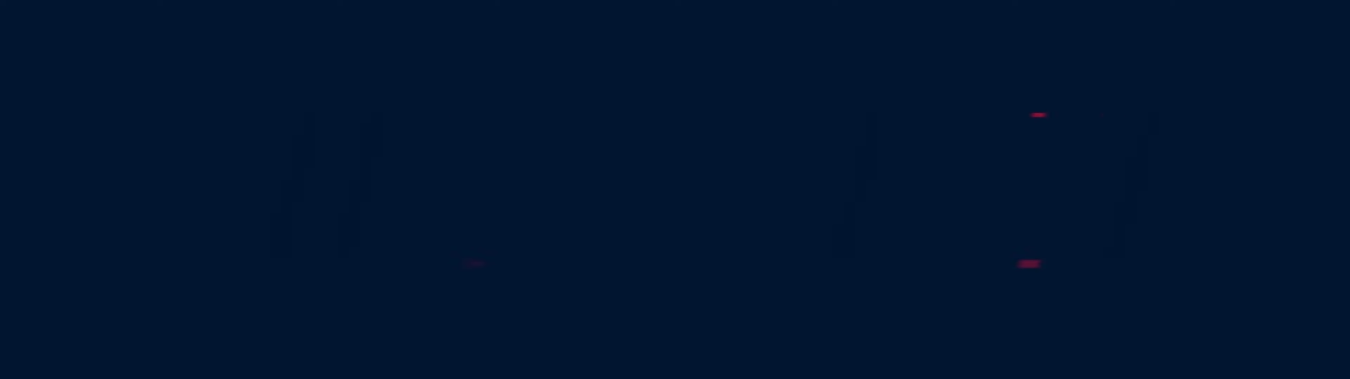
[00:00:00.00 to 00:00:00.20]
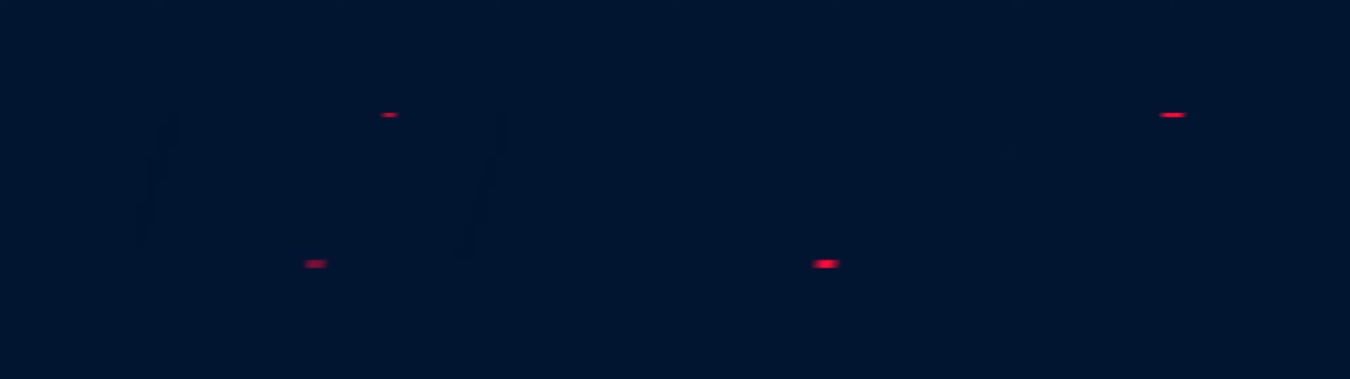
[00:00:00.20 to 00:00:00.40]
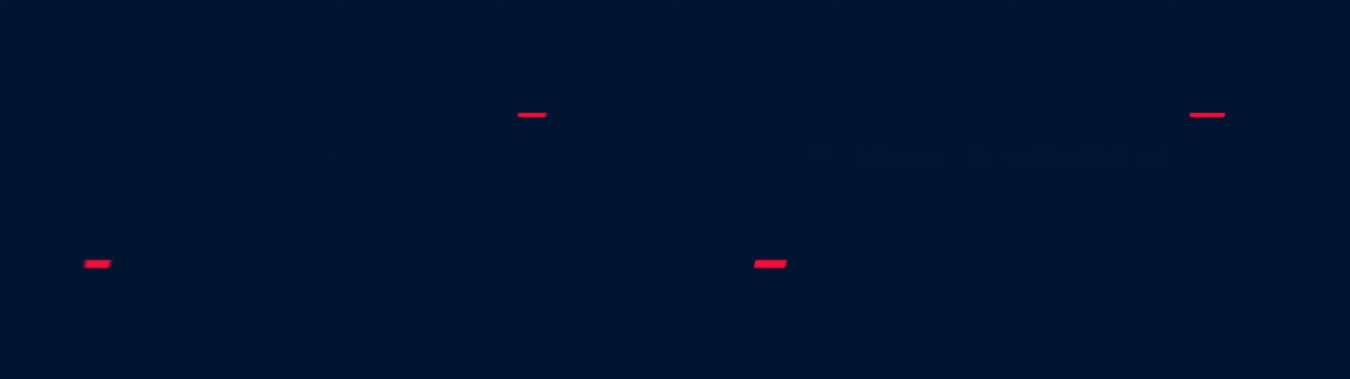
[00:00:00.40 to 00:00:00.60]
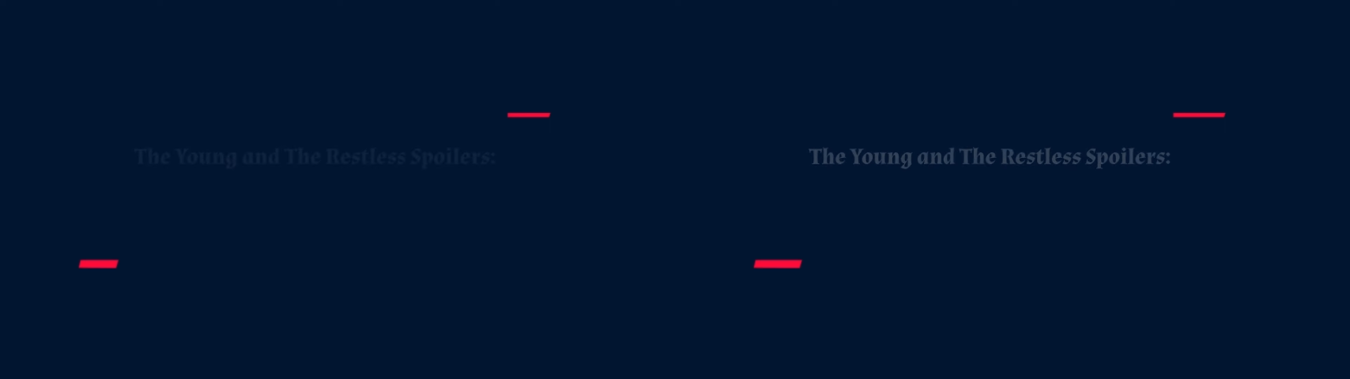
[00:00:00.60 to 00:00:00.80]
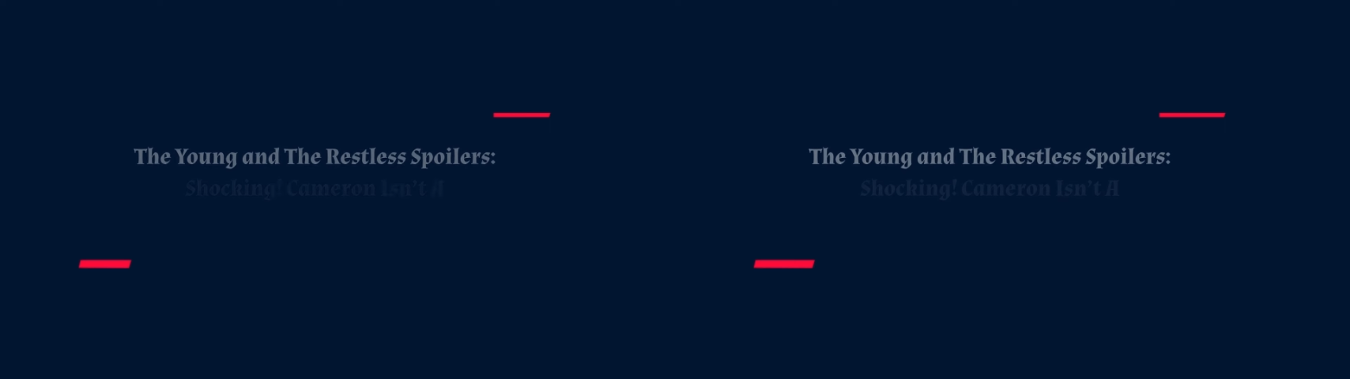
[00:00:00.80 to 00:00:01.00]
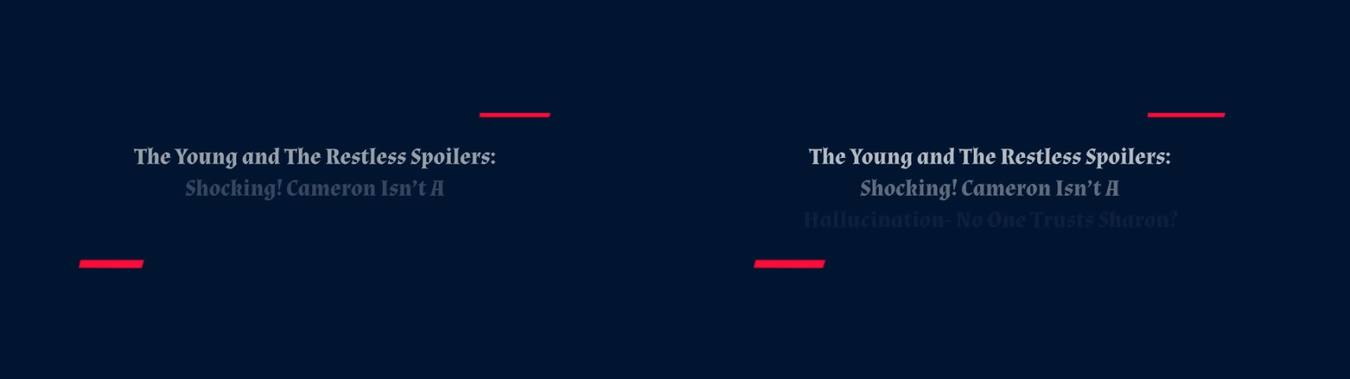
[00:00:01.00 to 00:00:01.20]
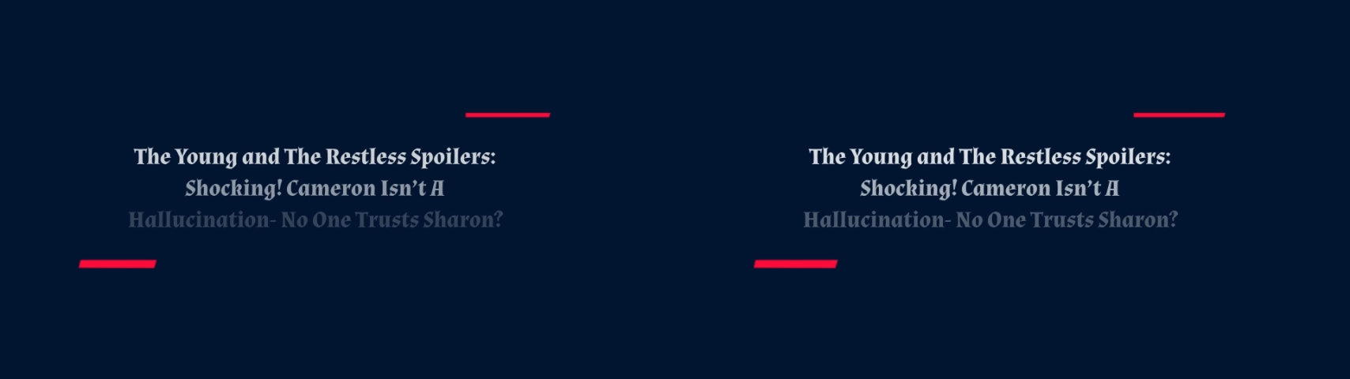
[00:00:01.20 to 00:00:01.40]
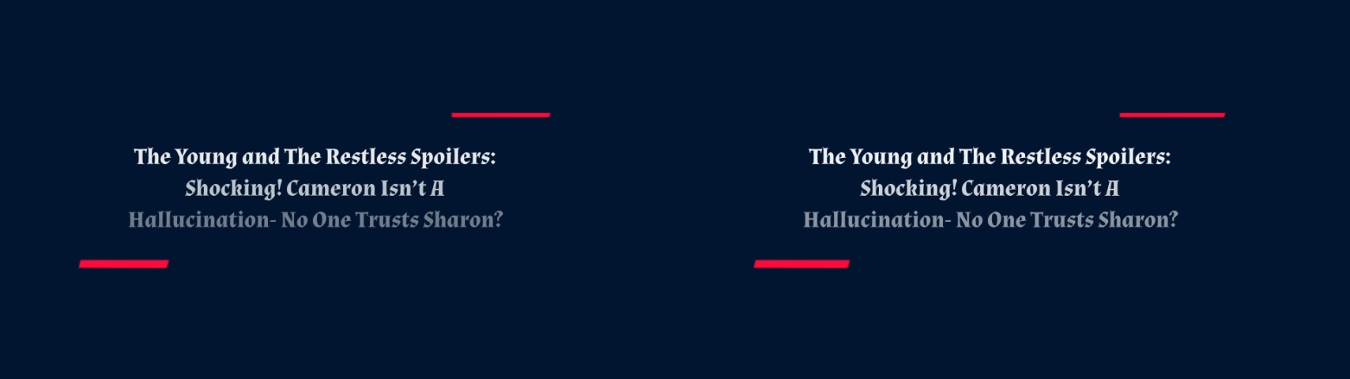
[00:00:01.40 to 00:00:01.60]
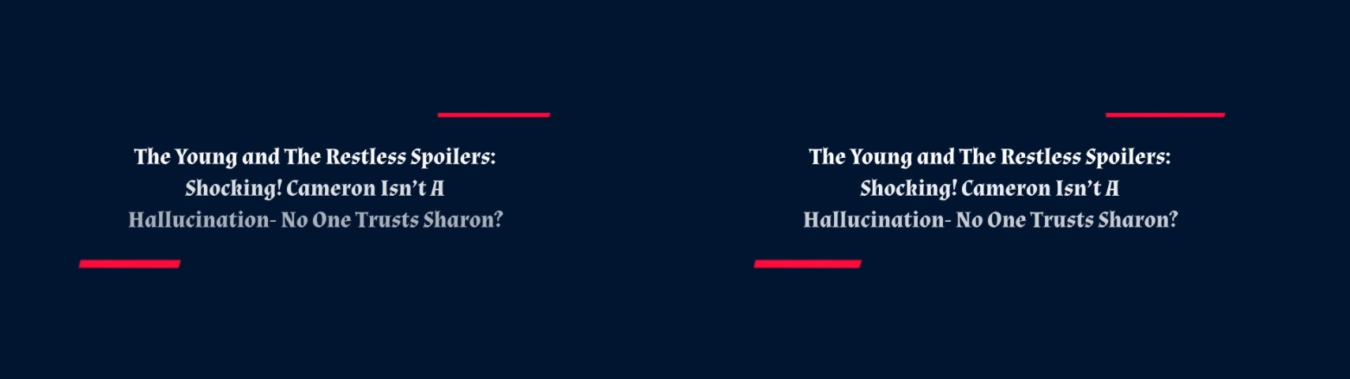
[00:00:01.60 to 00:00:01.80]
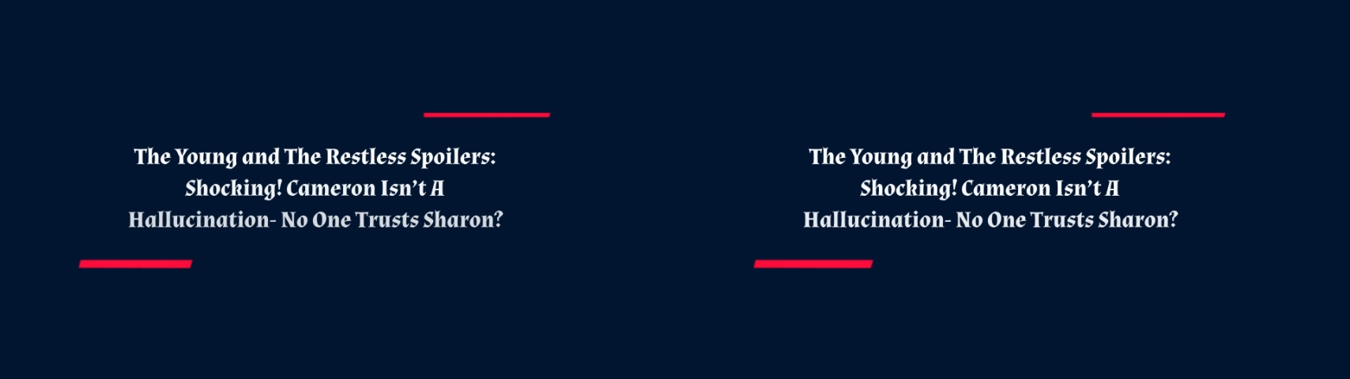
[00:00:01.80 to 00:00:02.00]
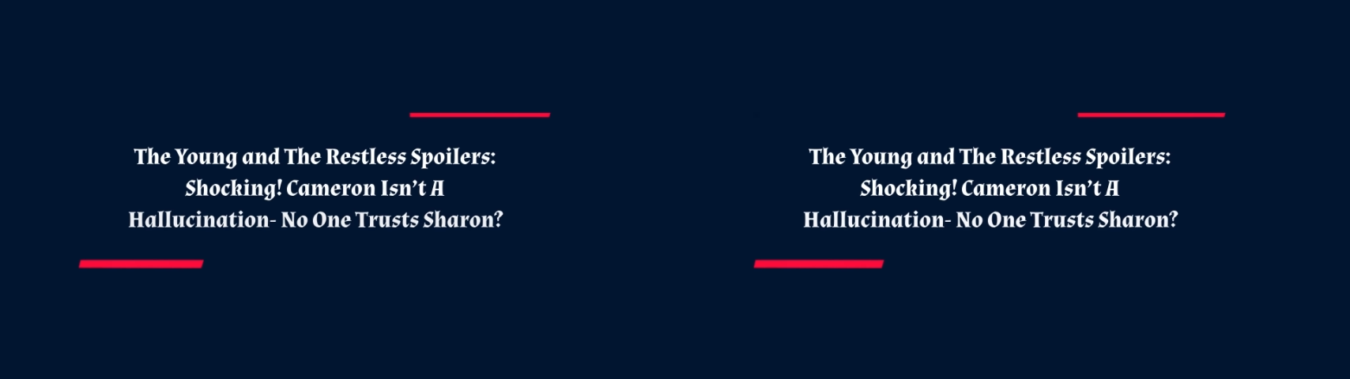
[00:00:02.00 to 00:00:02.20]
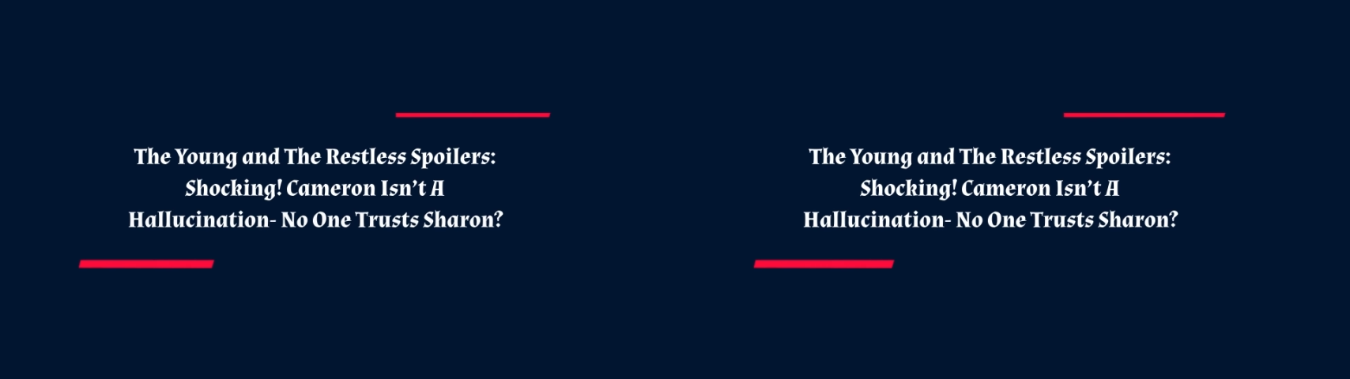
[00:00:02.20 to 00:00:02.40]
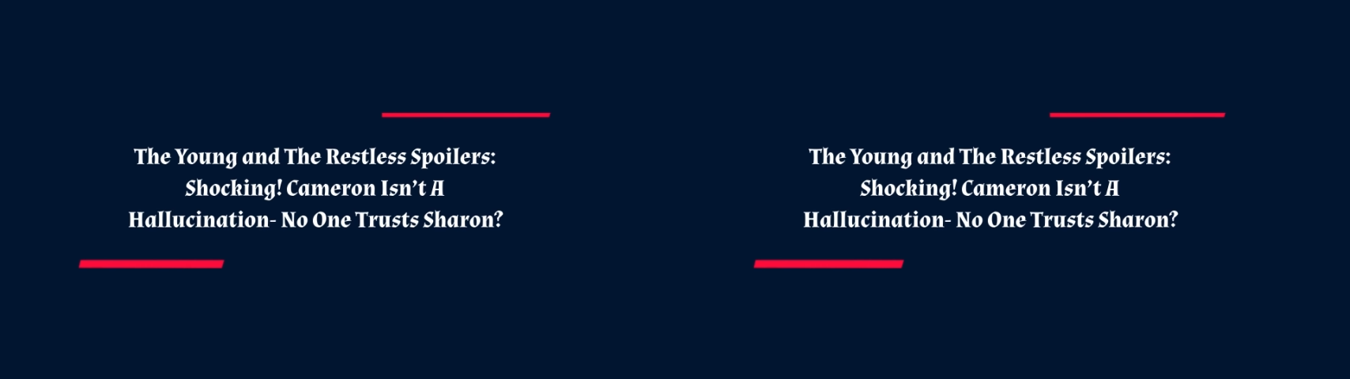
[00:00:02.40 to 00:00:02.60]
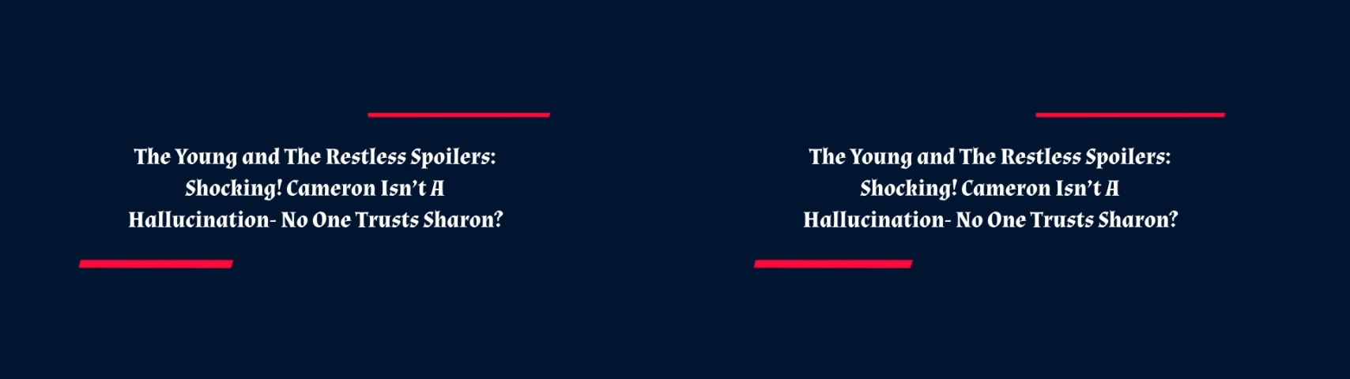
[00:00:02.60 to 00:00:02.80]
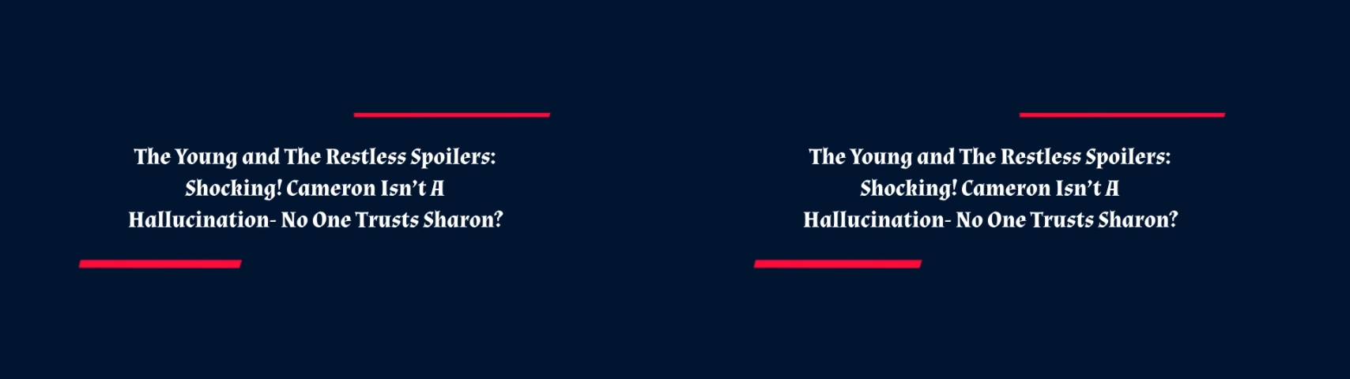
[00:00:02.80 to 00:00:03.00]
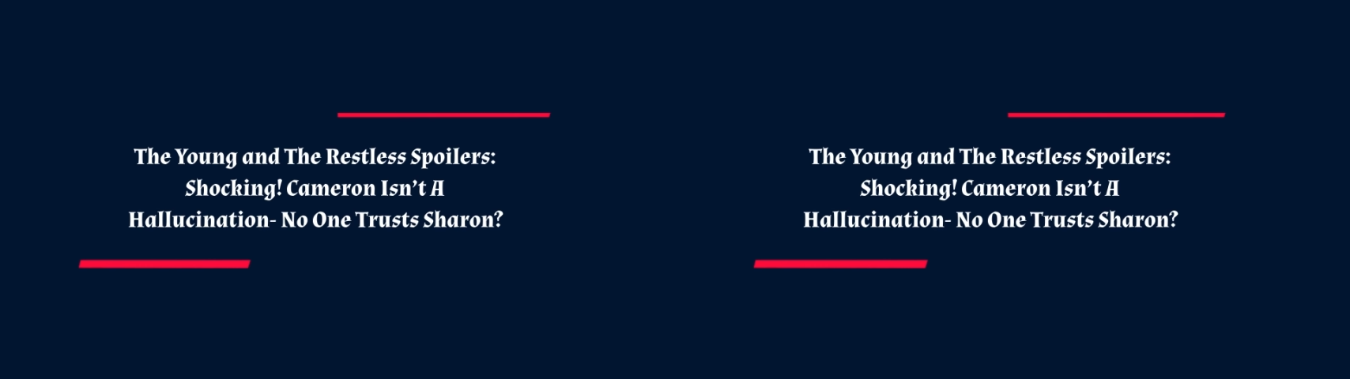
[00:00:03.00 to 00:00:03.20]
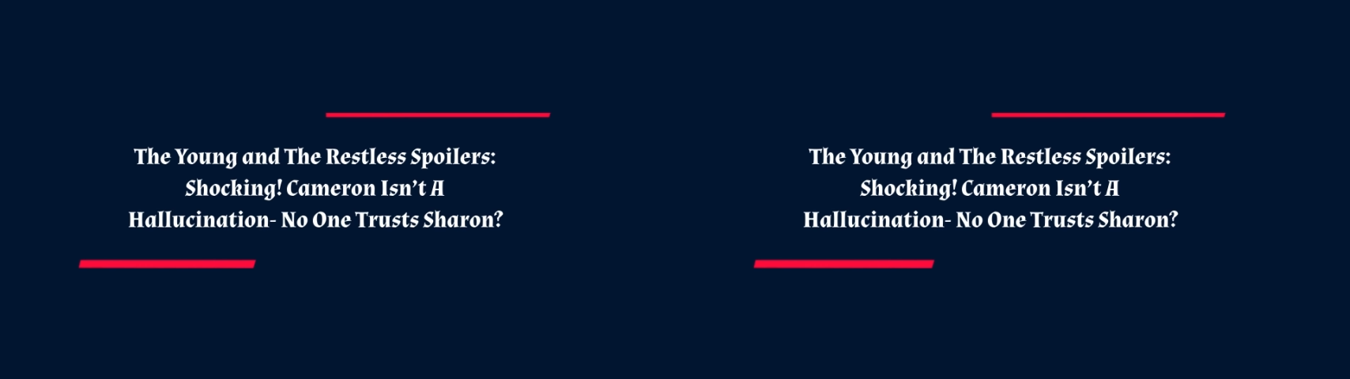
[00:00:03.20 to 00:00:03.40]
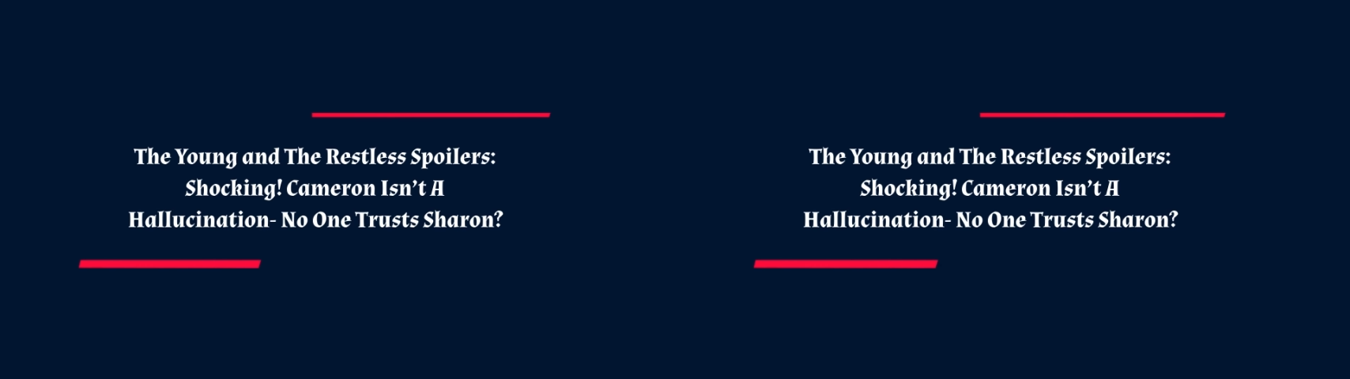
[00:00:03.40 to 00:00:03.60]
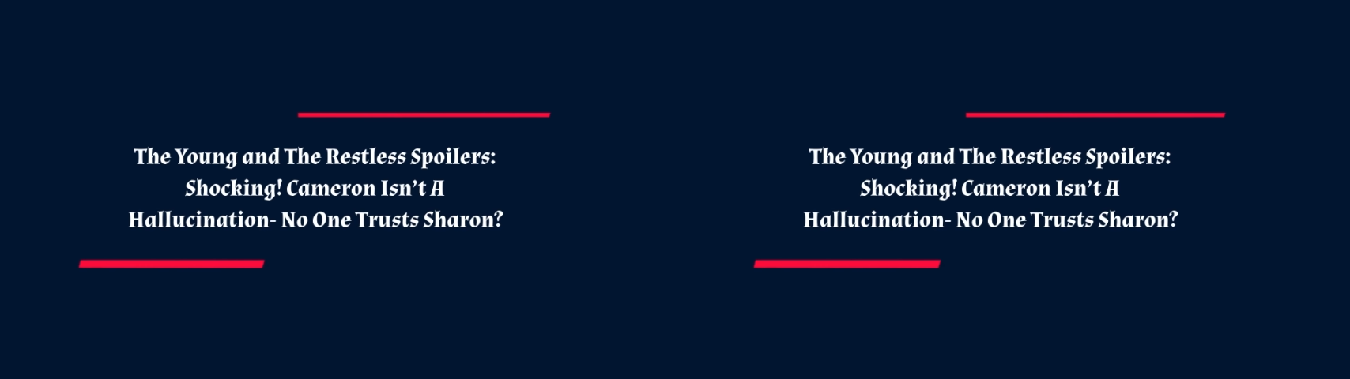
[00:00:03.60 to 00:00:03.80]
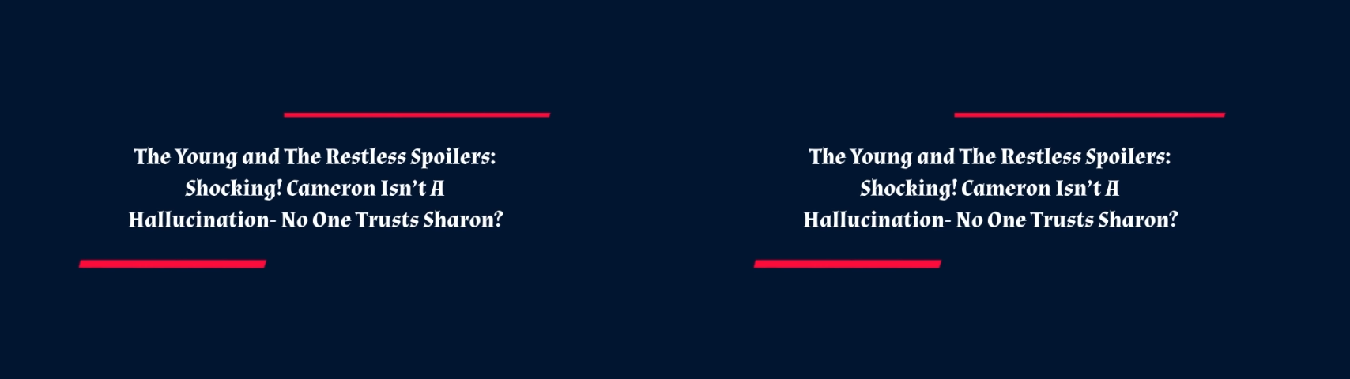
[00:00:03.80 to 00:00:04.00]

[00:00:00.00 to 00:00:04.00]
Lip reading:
Nobody's mouth can be seen.